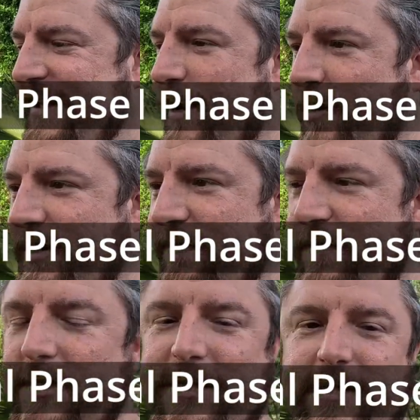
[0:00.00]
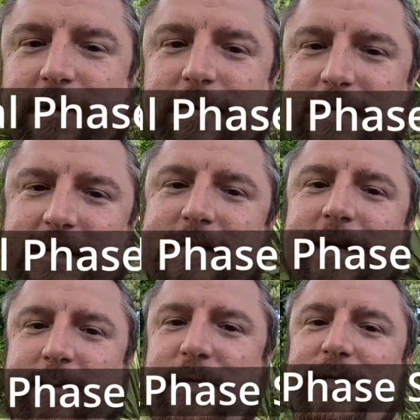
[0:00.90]
And what the full solar disk
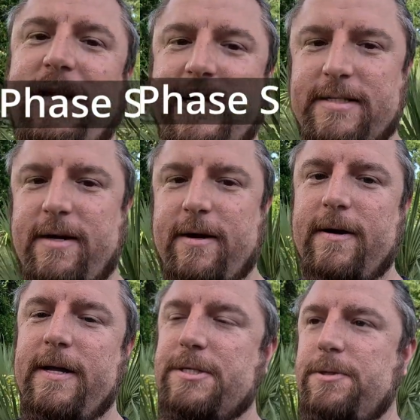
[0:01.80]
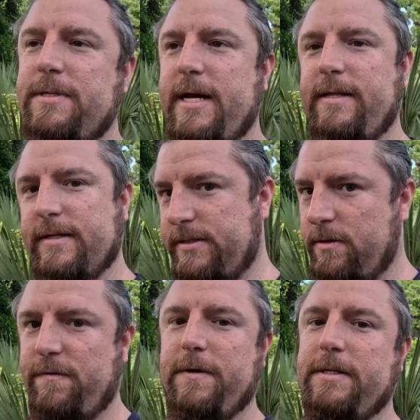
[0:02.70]
image settings are is you take the
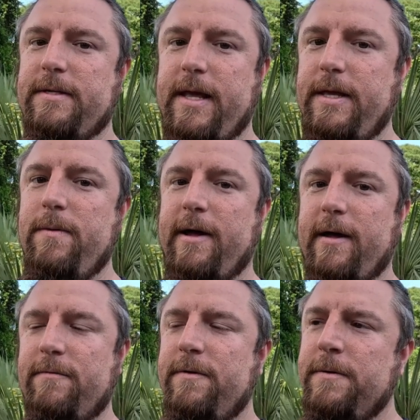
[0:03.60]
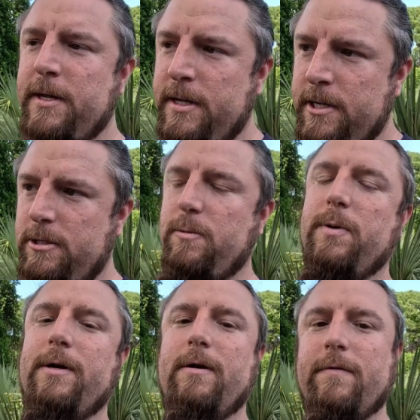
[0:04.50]
solar filter that you have, you
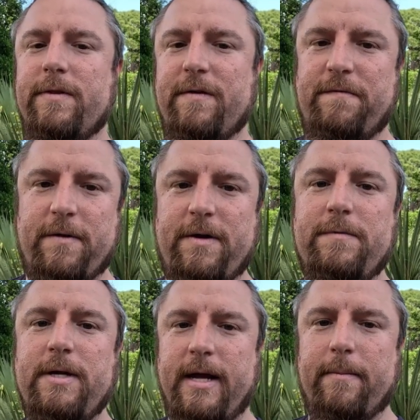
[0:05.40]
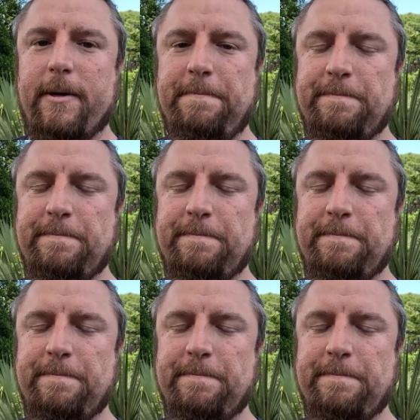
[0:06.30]
put it over the front of your camera,